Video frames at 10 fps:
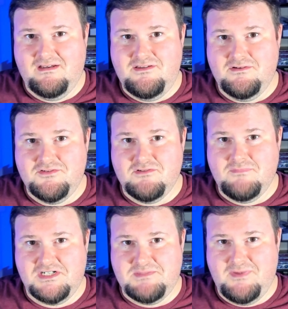you can do
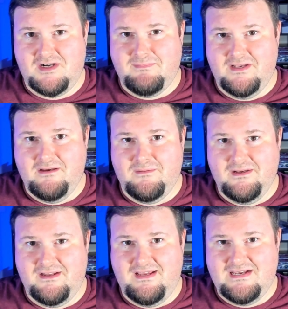much better by going
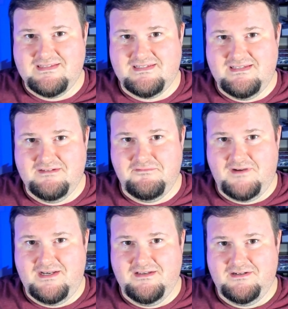on Etsy and
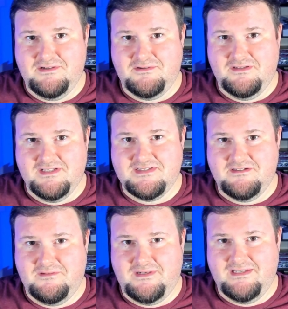finding an acrylic
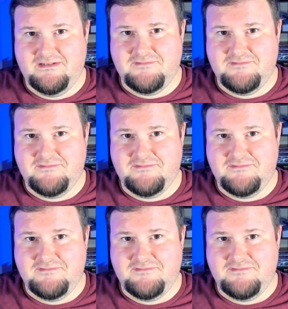silhouette.